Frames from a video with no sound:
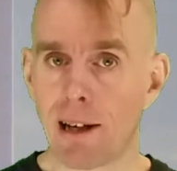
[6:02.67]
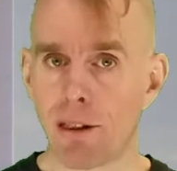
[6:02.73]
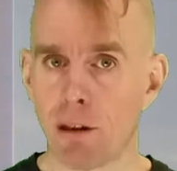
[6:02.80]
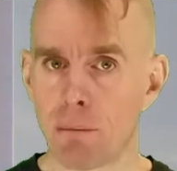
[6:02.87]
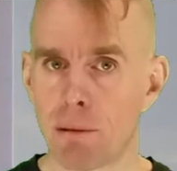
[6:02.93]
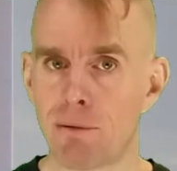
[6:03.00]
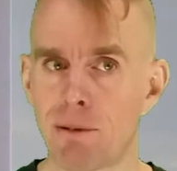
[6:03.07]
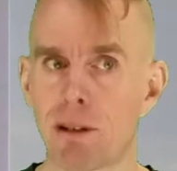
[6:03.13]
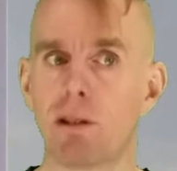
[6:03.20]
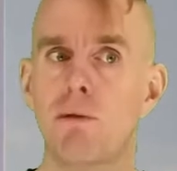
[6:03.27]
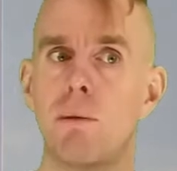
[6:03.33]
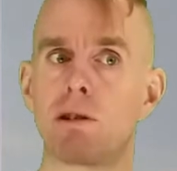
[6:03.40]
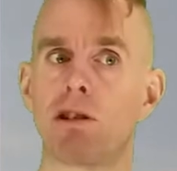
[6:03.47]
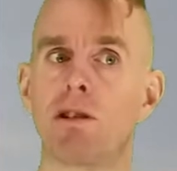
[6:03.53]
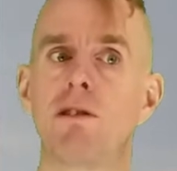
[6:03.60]
enthalpy
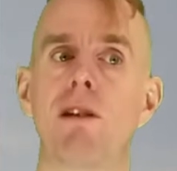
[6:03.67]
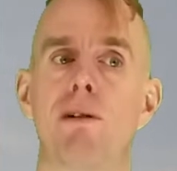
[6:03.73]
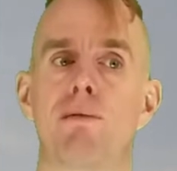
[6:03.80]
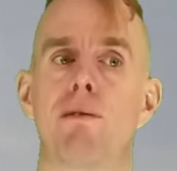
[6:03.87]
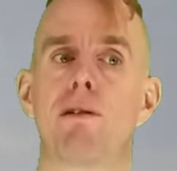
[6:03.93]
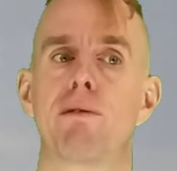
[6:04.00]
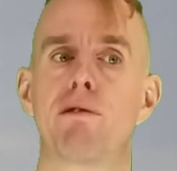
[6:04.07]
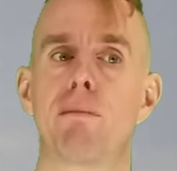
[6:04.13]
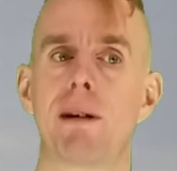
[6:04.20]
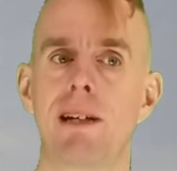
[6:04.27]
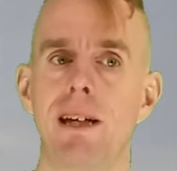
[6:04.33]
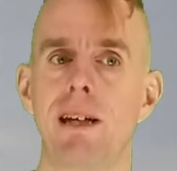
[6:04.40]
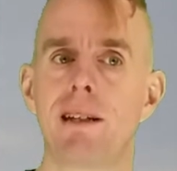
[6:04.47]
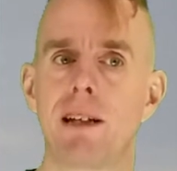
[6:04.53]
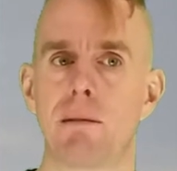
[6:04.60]
flux which is different from
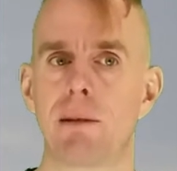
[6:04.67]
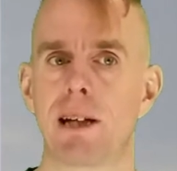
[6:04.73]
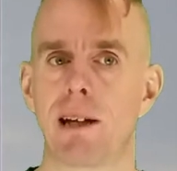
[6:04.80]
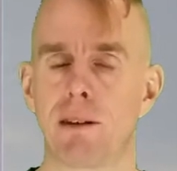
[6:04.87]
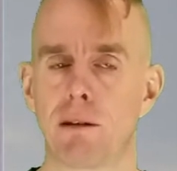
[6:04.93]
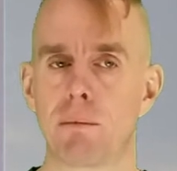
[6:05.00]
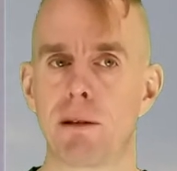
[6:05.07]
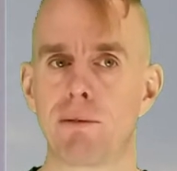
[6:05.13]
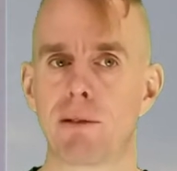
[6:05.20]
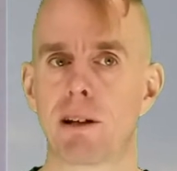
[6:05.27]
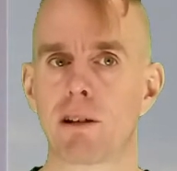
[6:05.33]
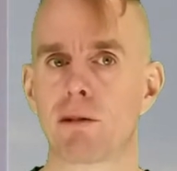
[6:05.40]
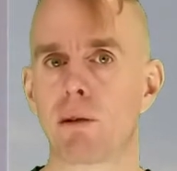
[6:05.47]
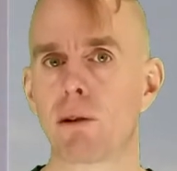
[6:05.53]
my incoming enthalpy flux.